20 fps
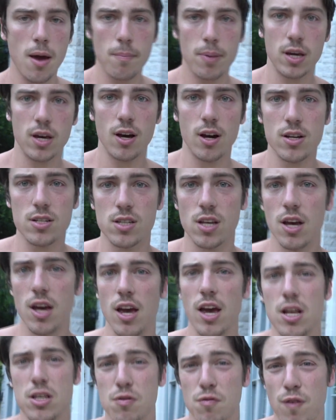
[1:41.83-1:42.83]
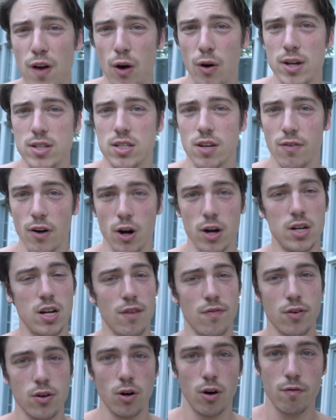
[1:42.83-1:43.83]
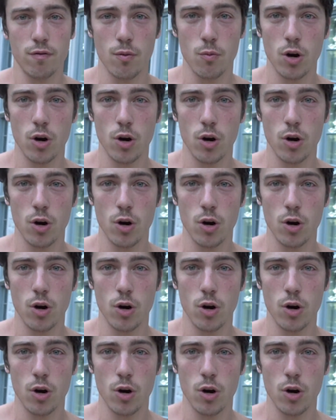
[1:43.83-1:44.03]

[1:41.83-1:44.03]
because it's very, very difficult.